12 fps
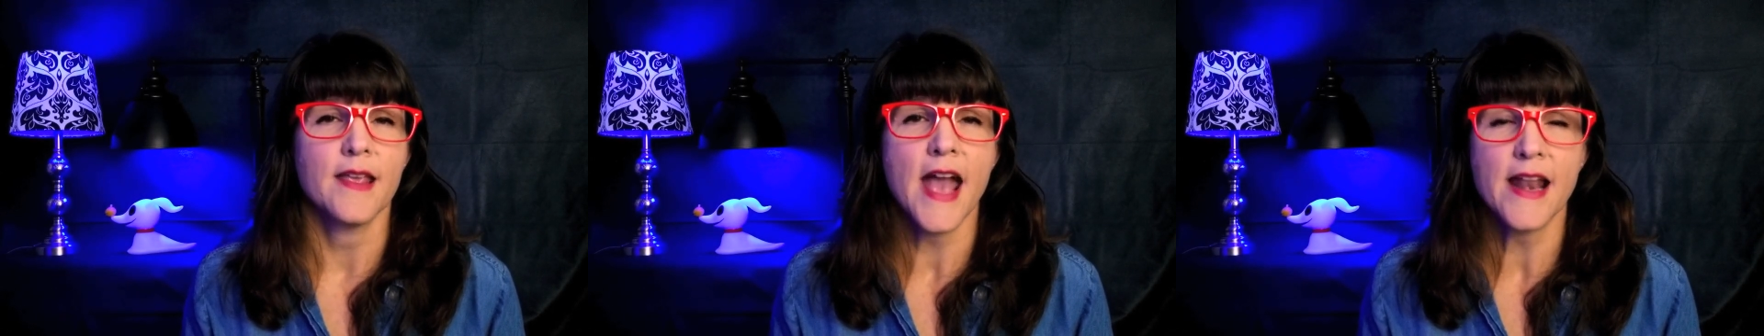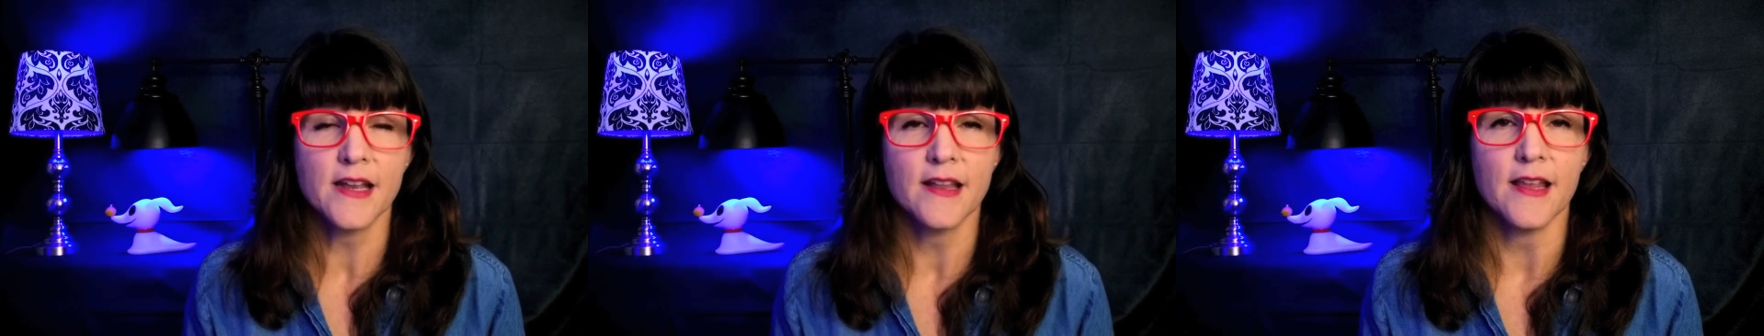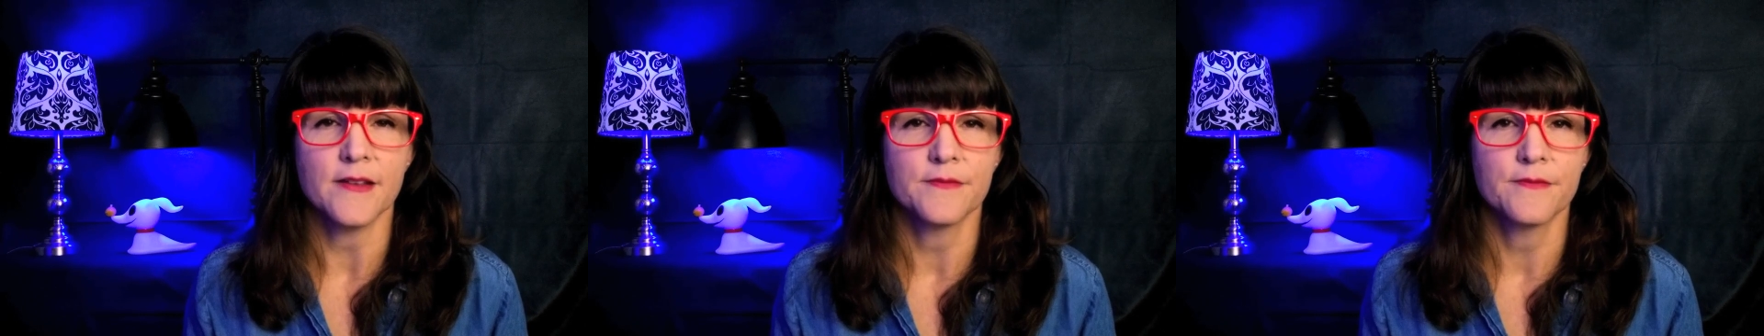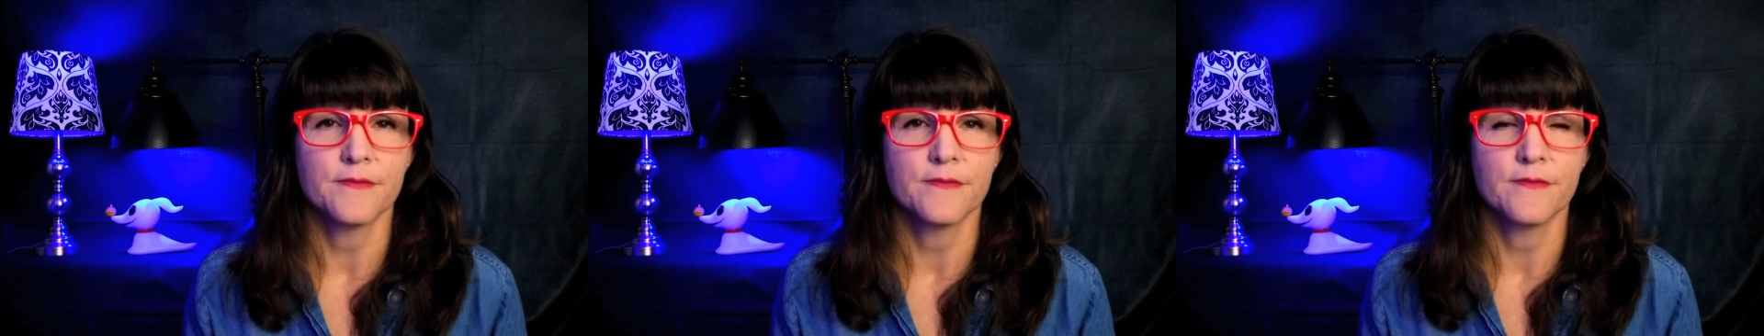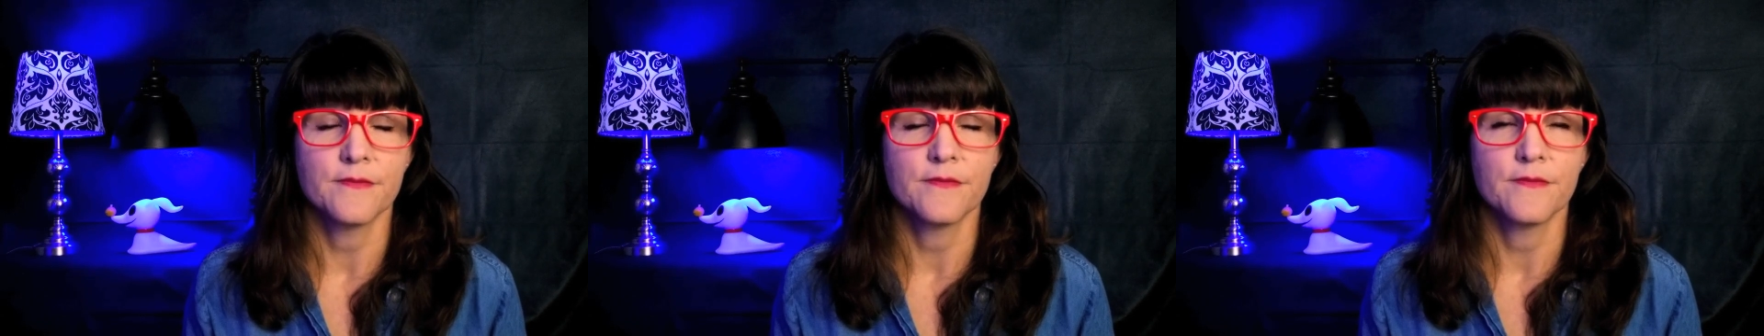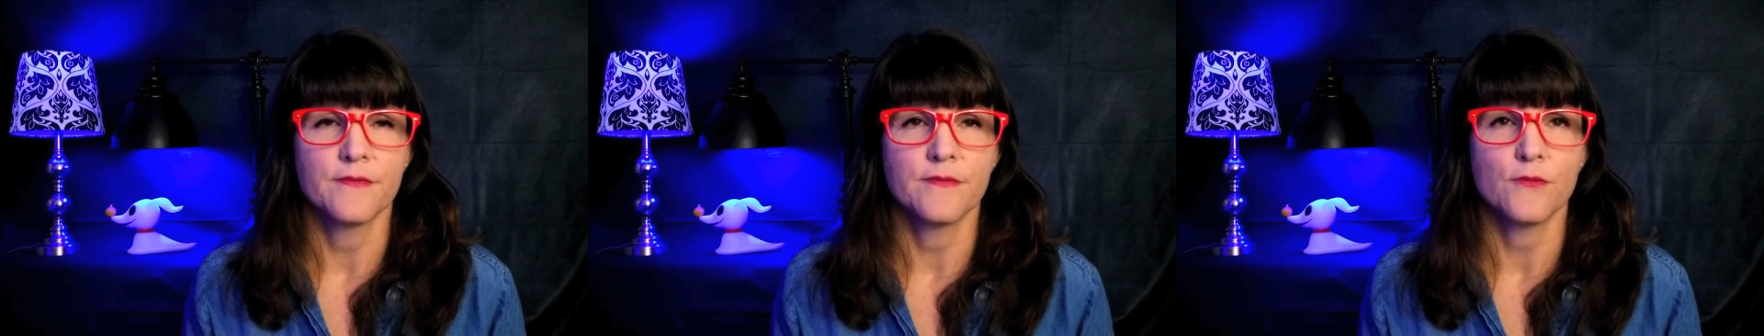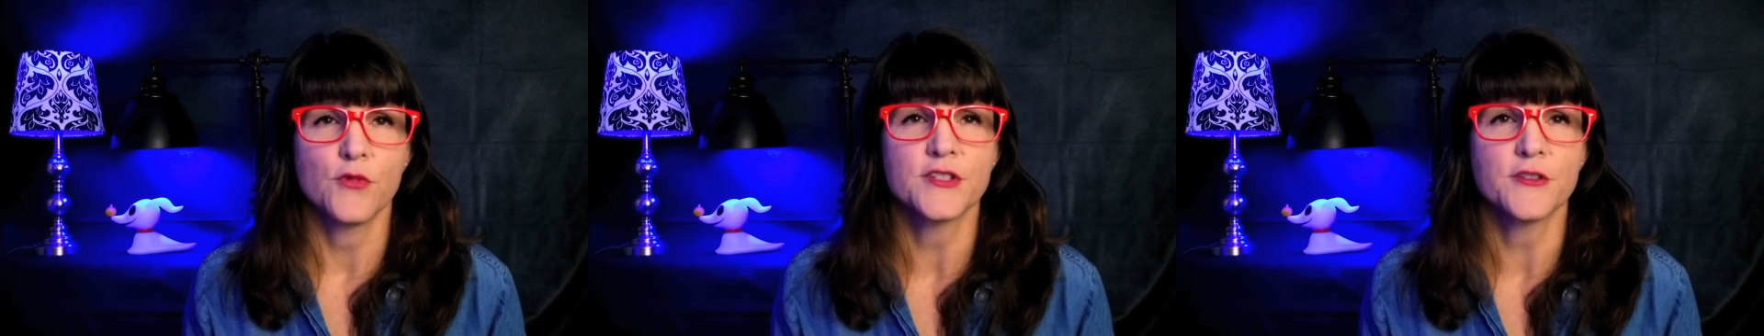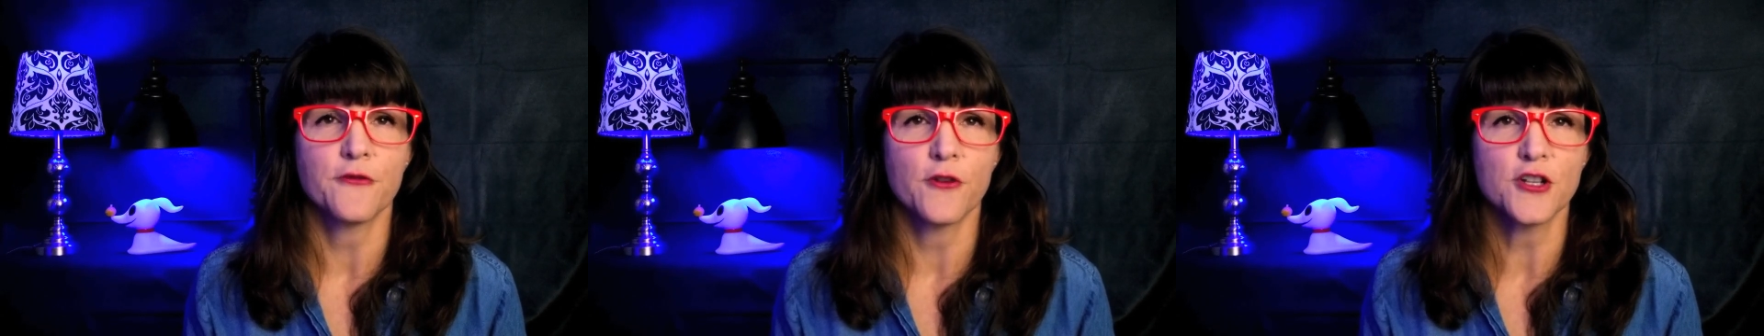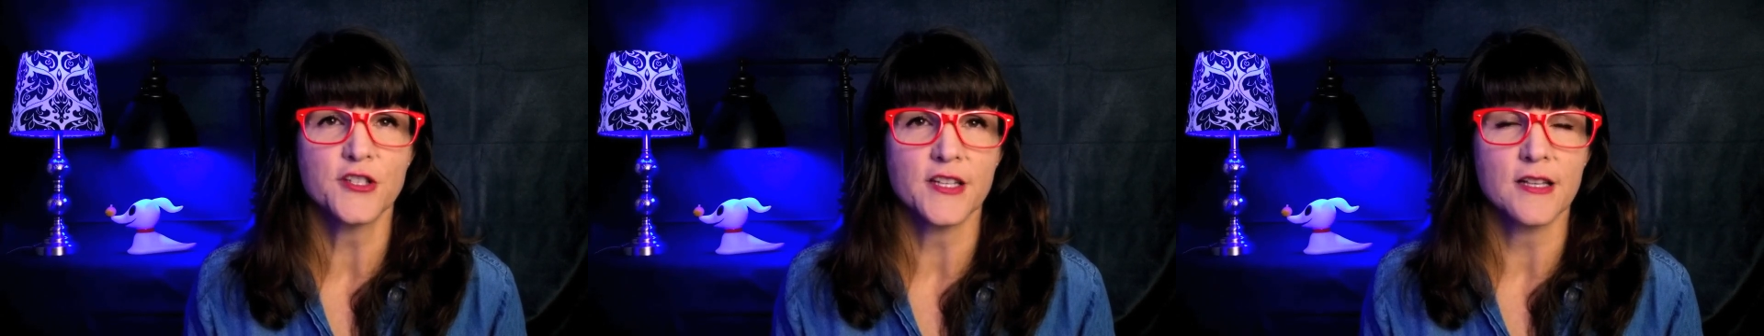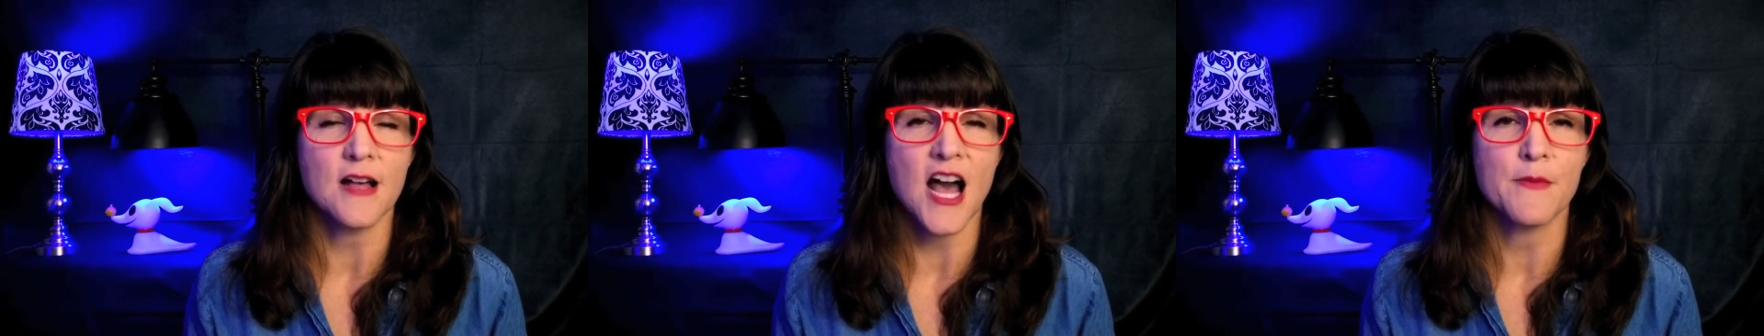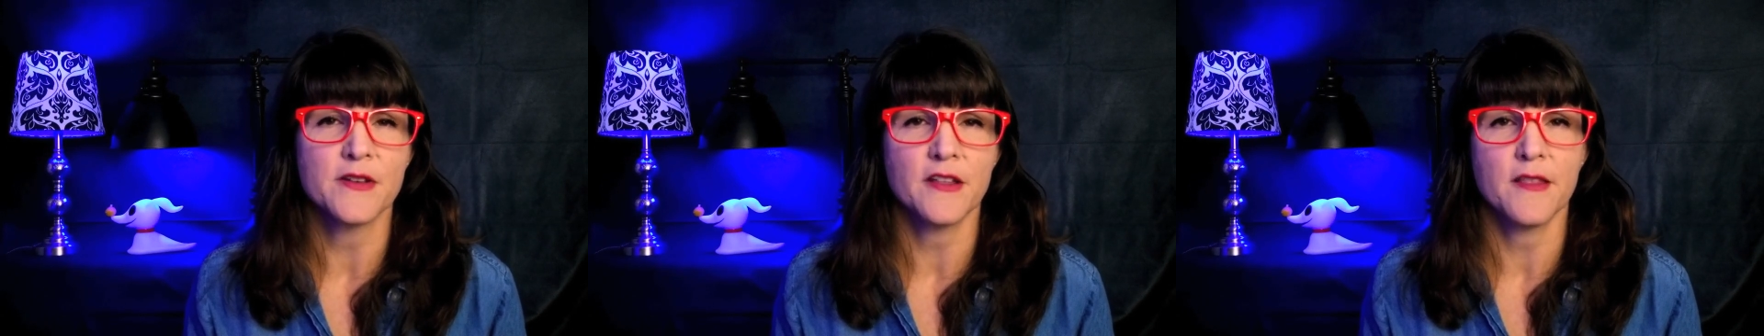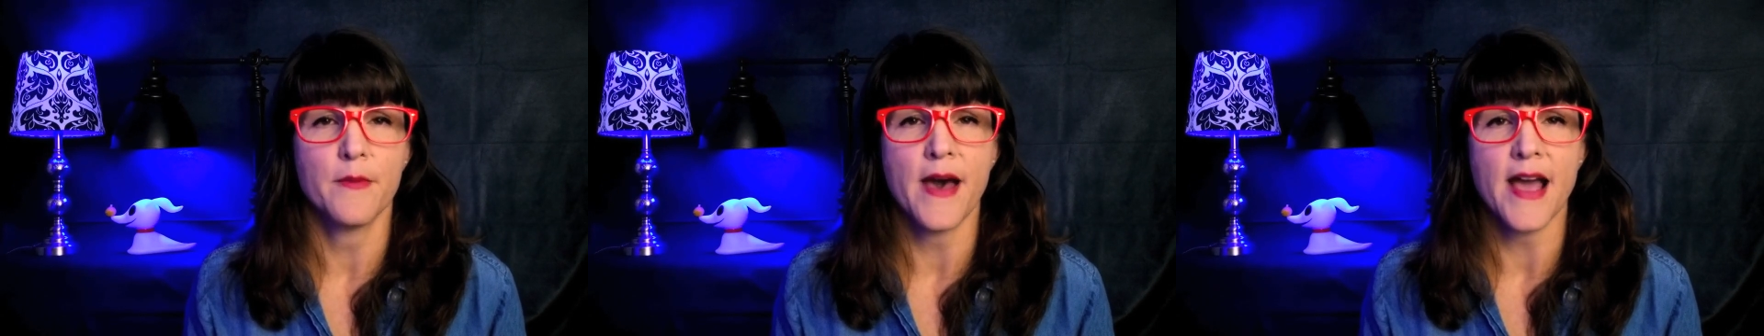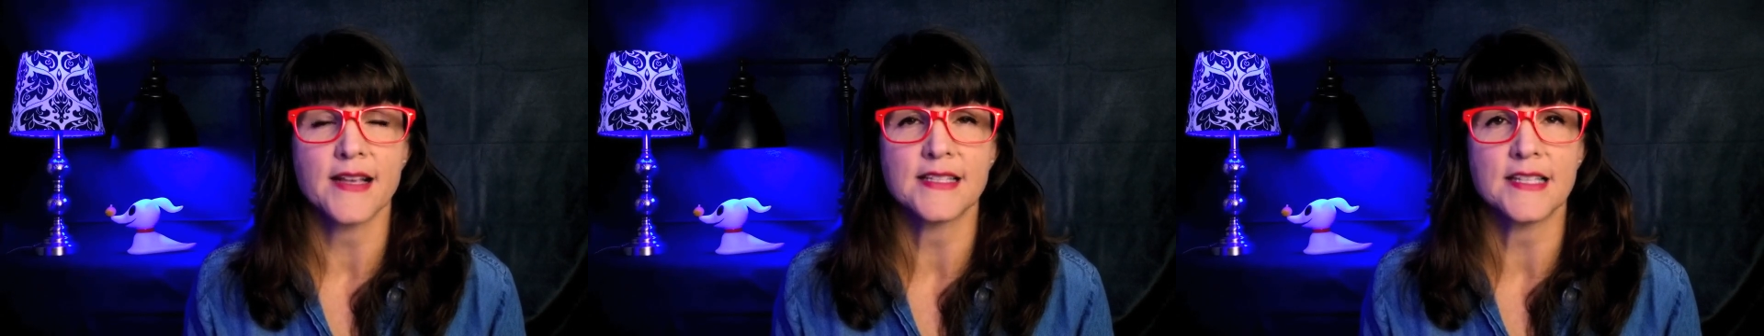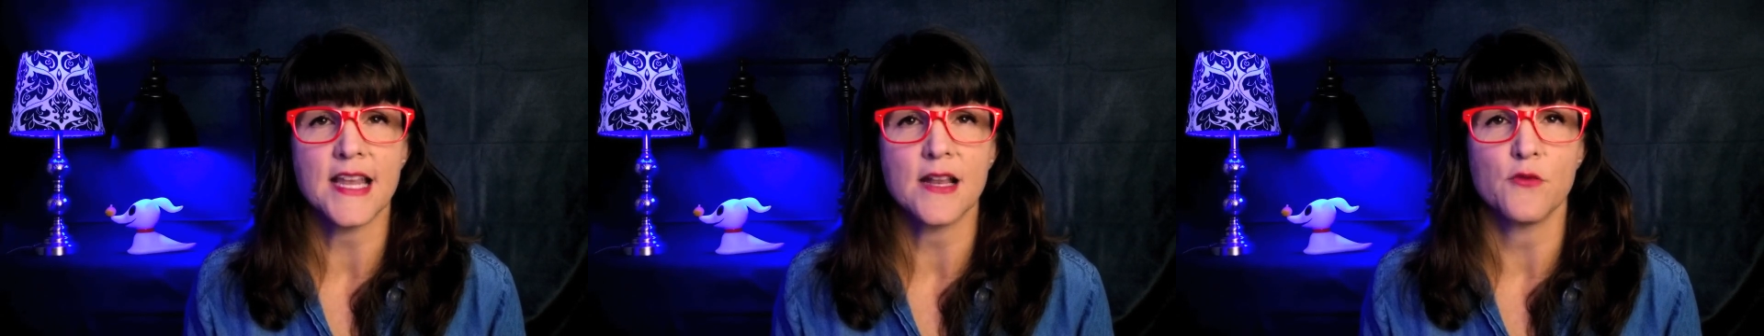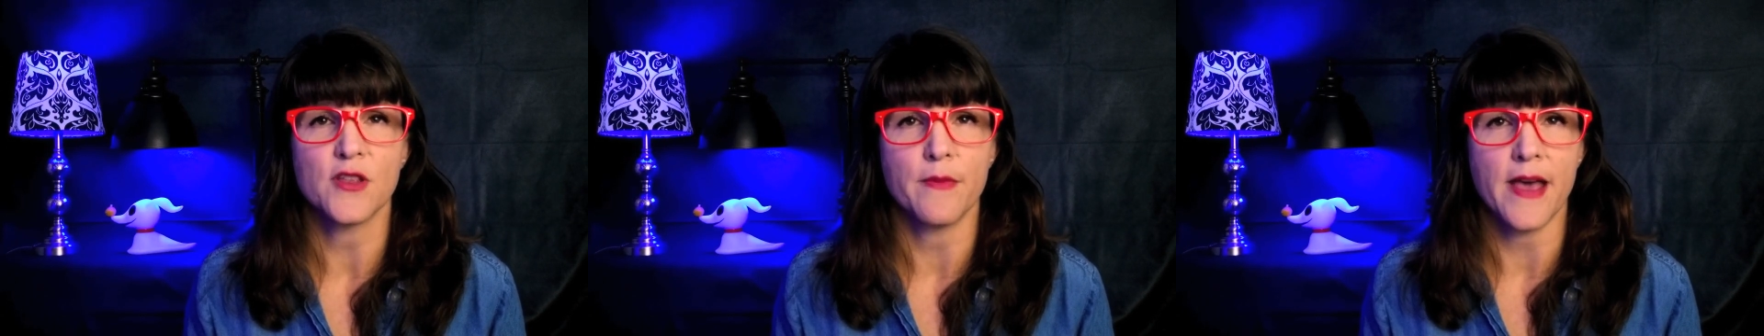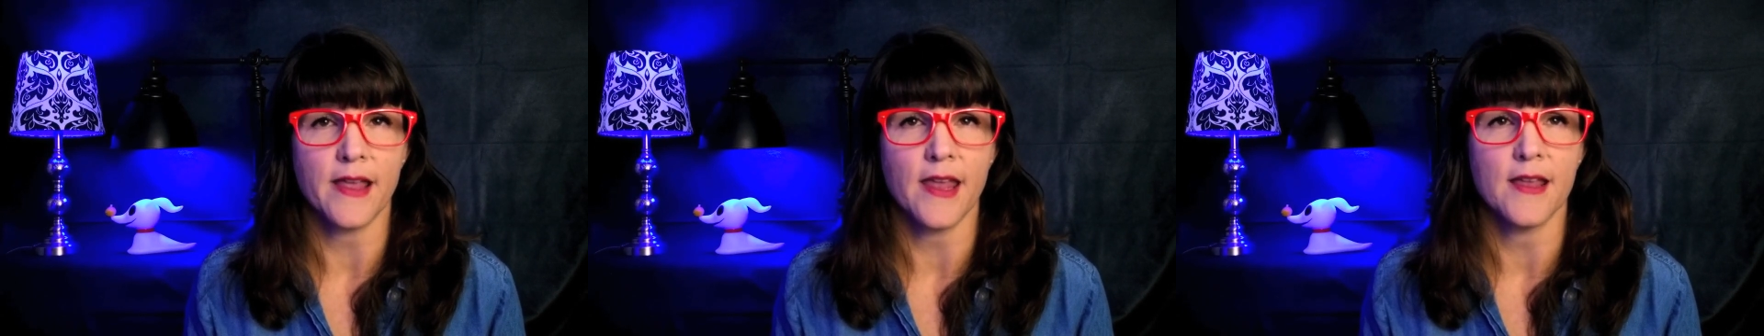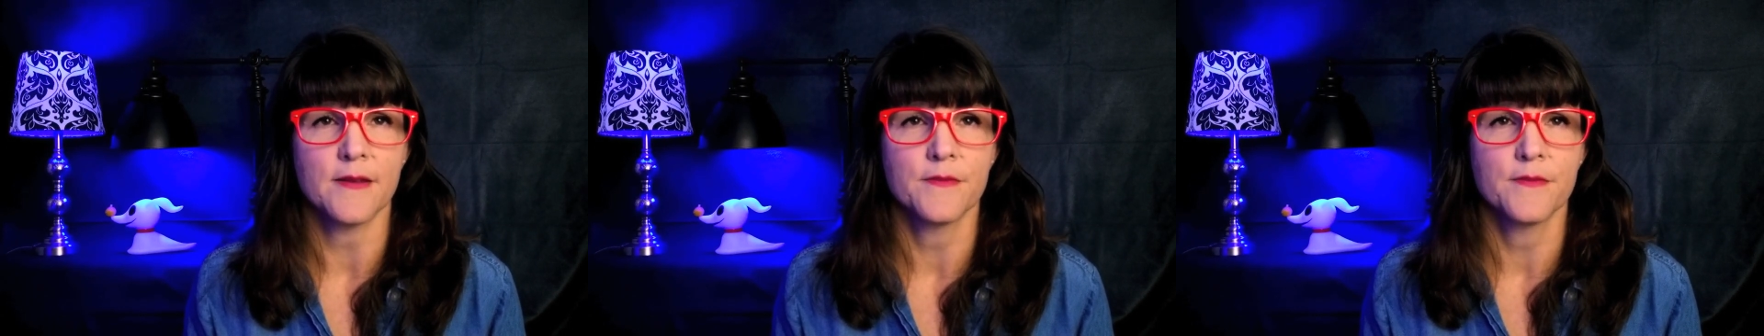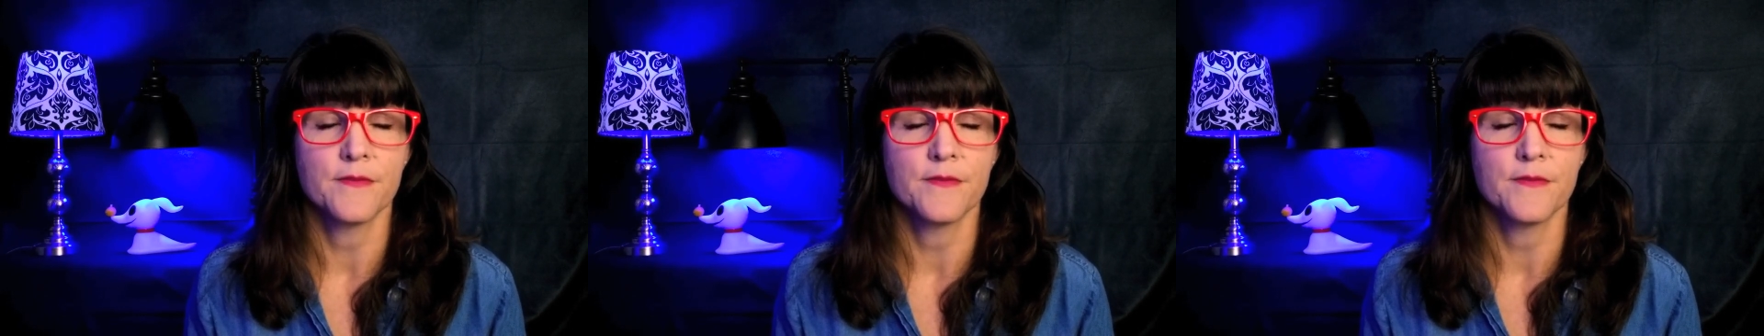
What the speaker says: Kennedy was the first to climb into the back seat with Becky.